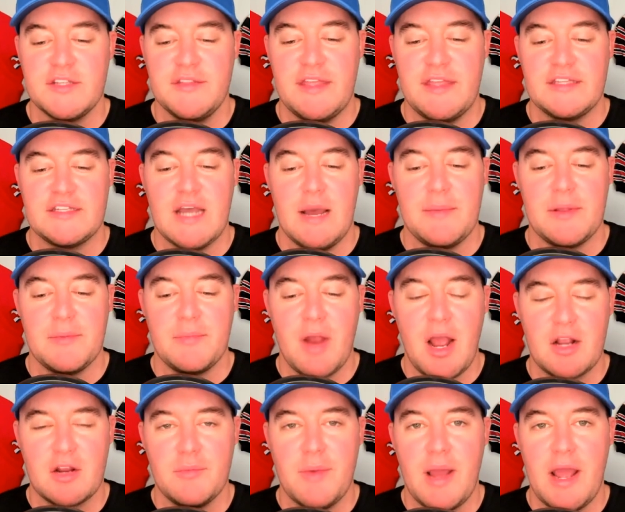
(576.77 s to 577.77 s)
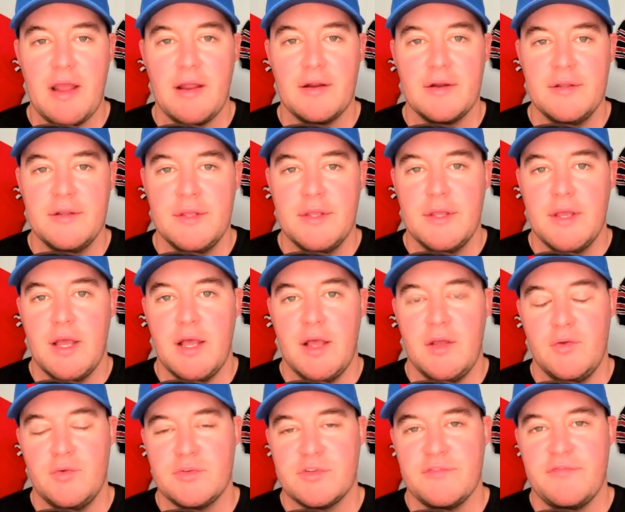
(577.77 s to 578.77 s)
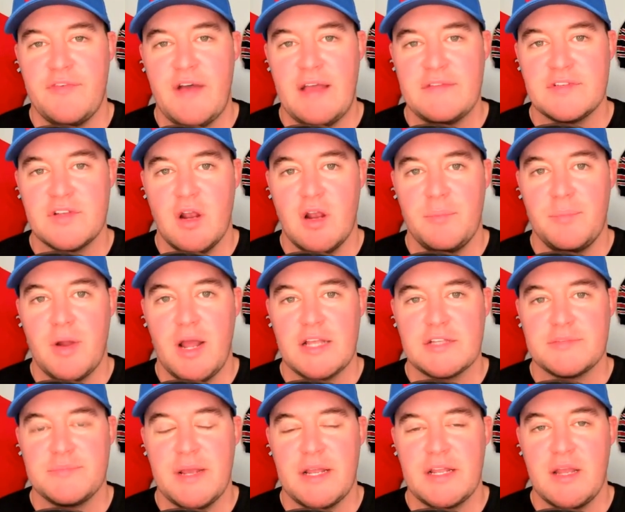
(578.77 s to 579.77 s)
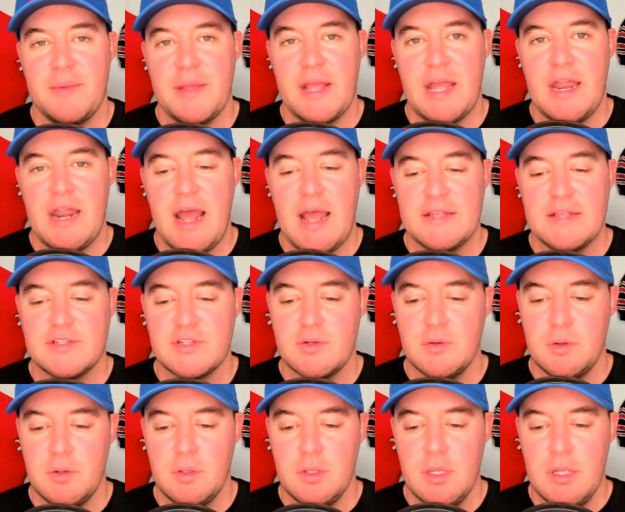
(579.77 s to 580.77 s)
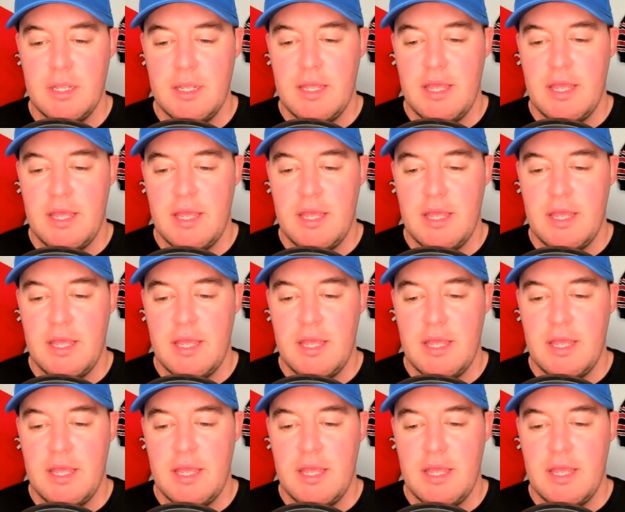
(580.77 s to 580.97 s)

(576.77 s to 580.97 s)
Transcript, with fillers: And then Tommy Brockermeyer, uh, who's a five-star prospect coming out of high school.